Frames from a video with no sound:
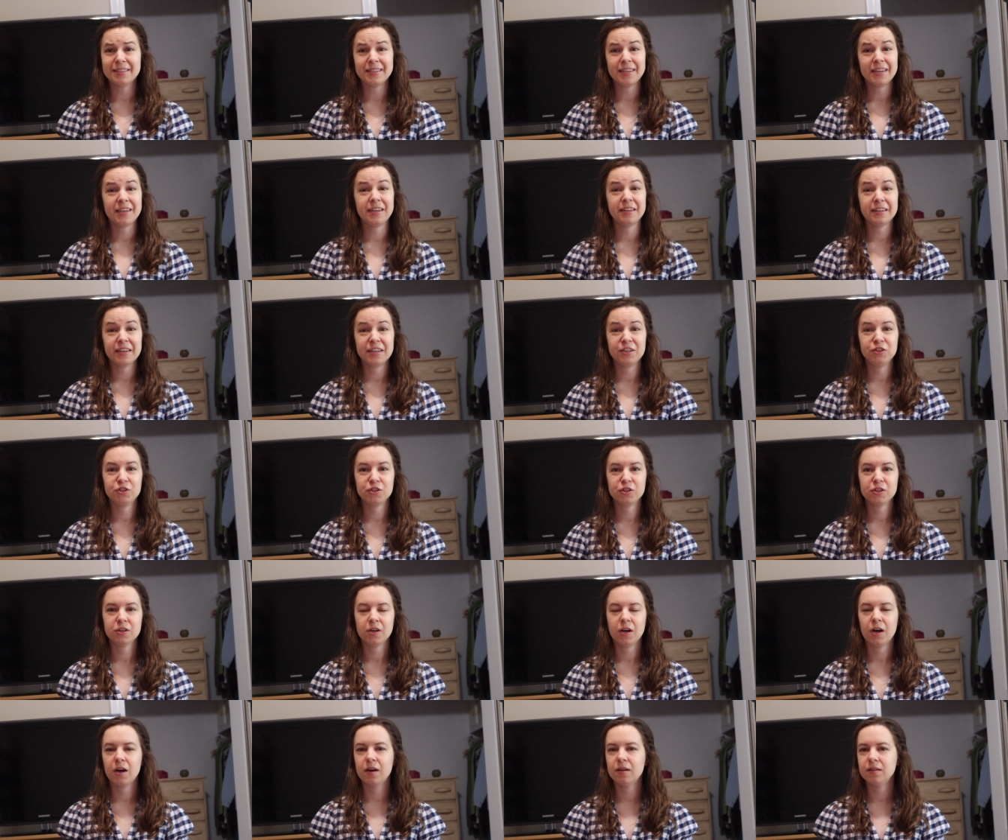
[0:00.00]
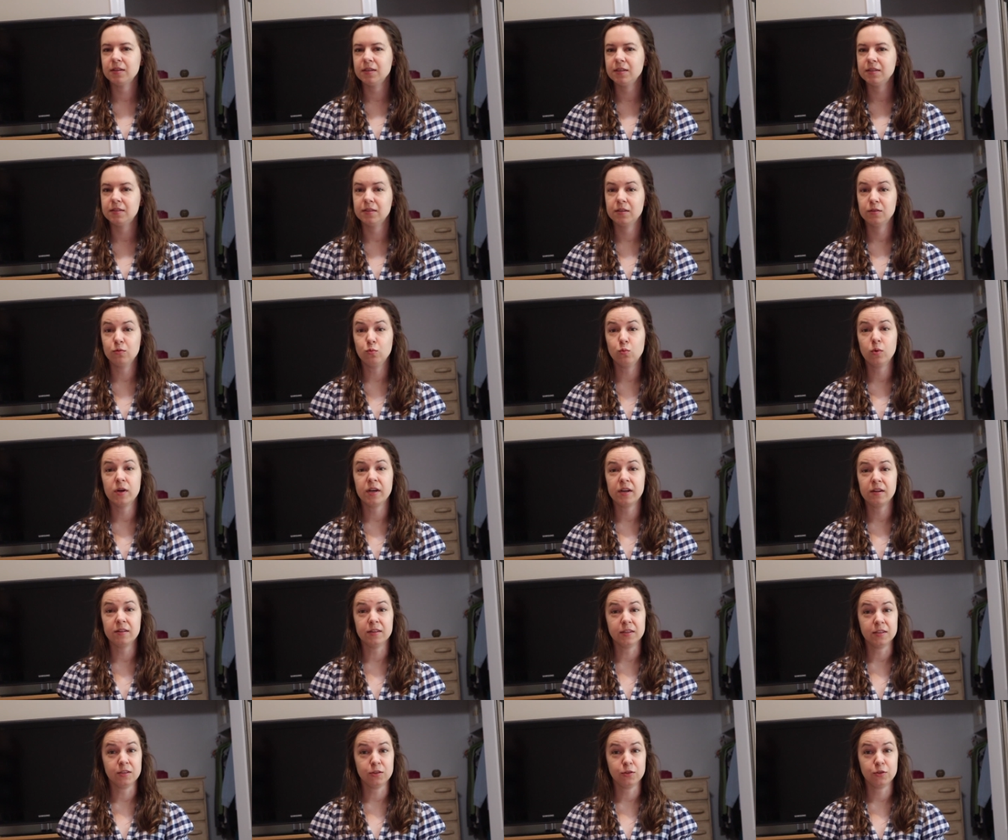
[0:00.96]
teenager, Holly did
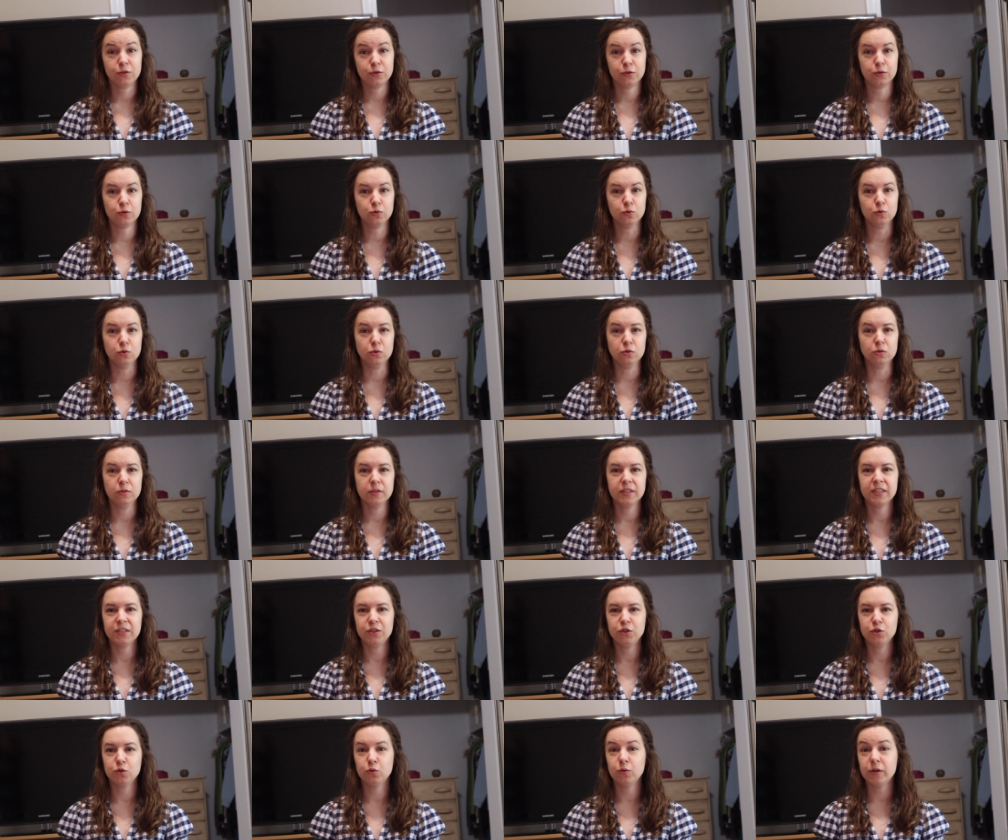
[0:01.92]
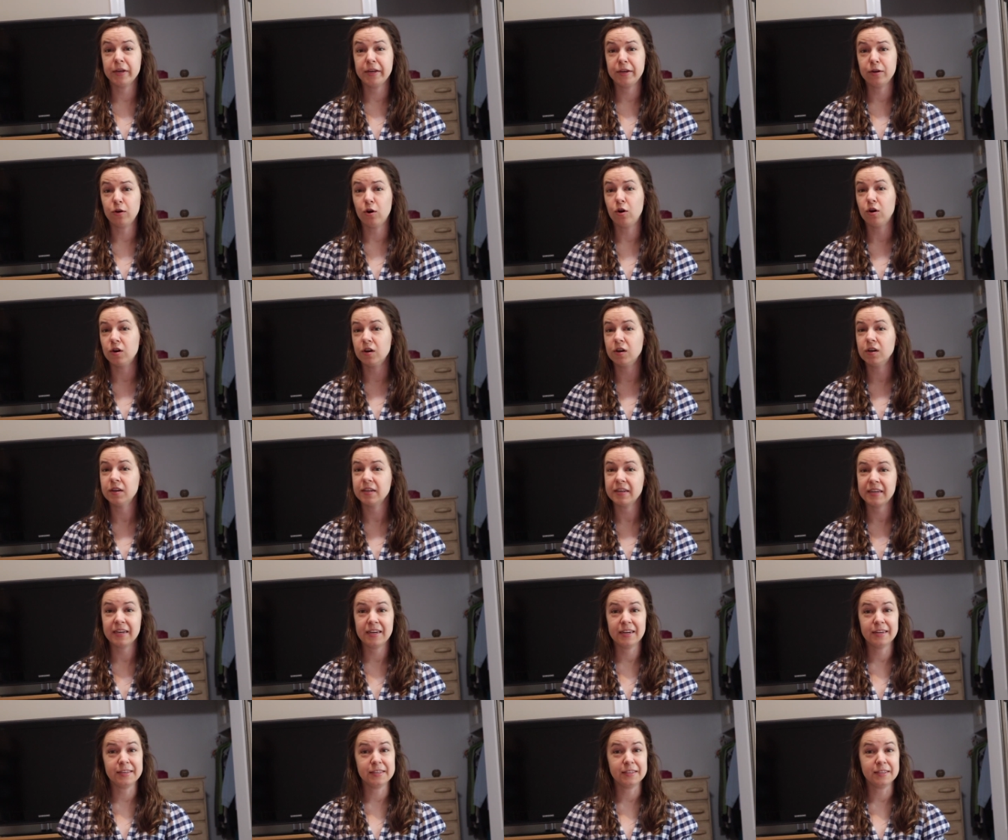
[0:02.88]
well in school, enjoyed art
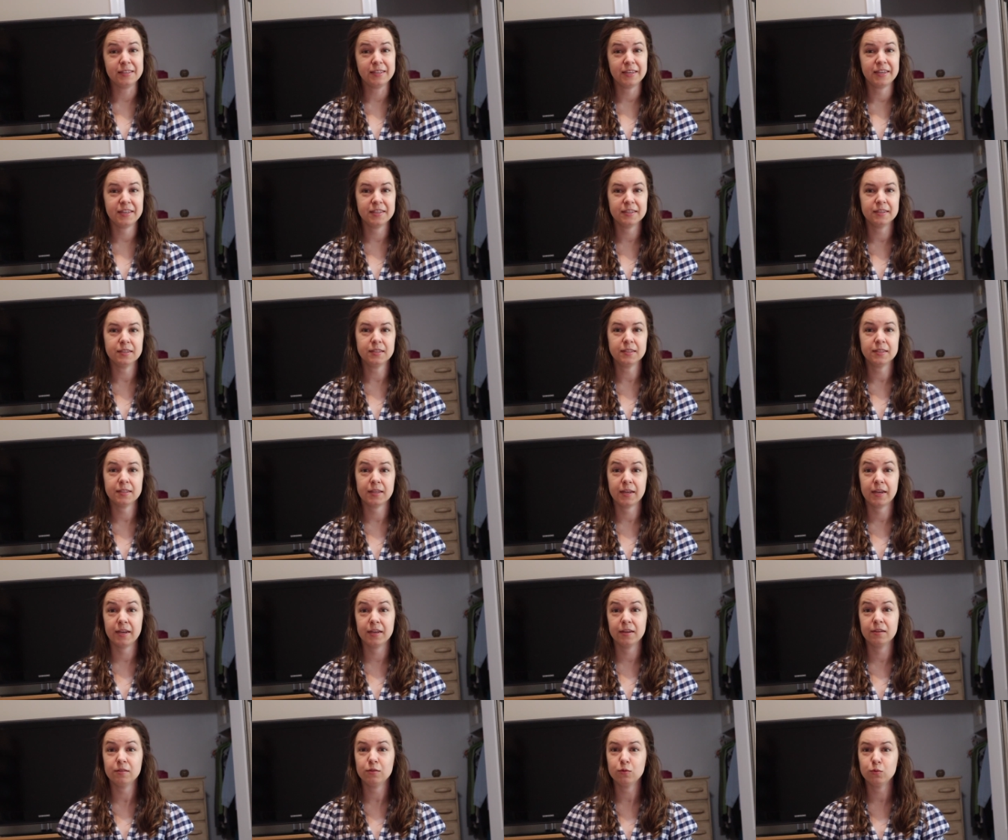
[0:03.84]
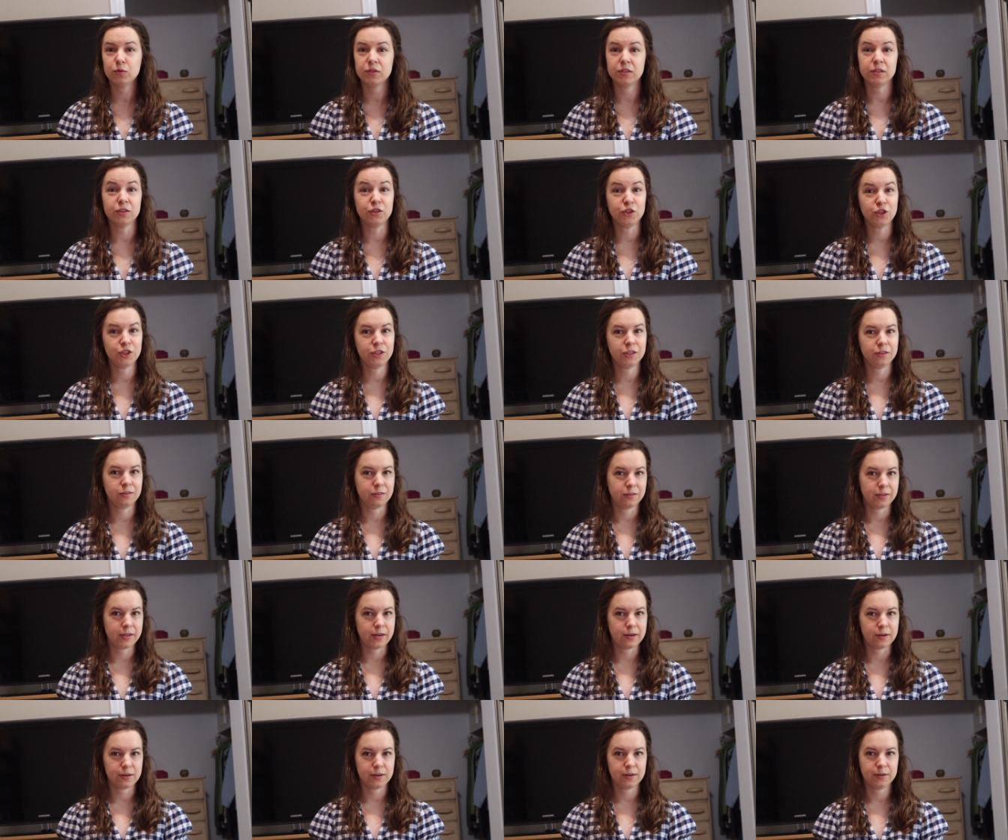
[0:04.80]
and dance, and was a
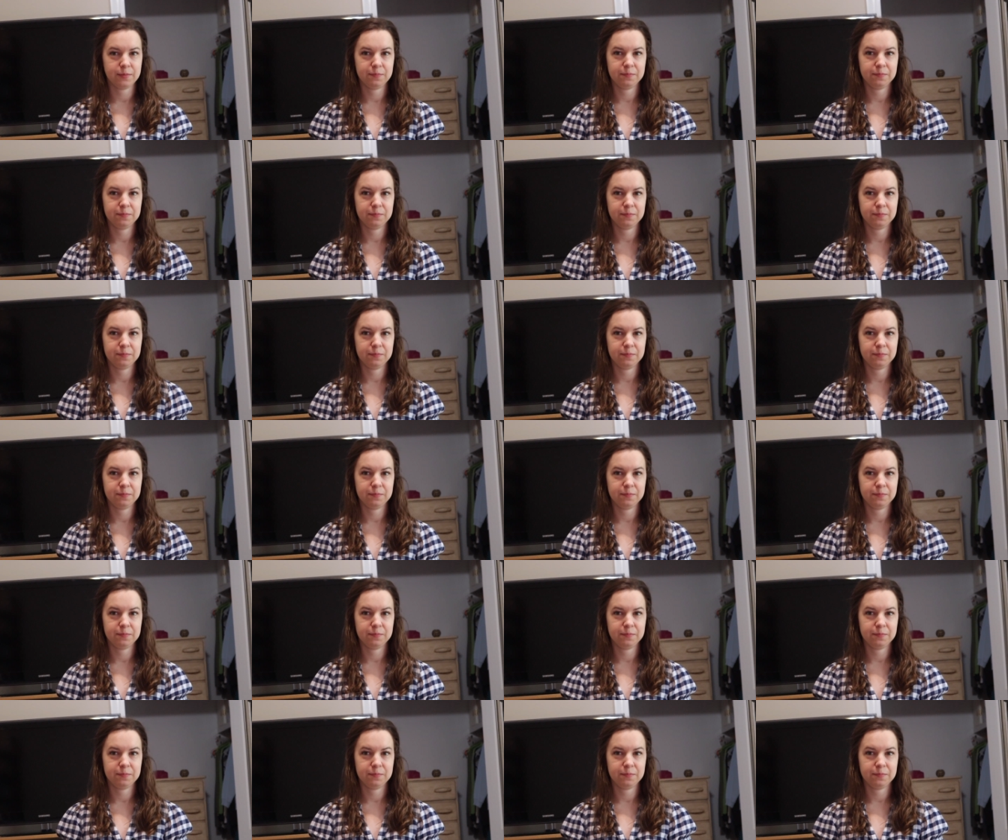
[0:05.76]
cheerleader.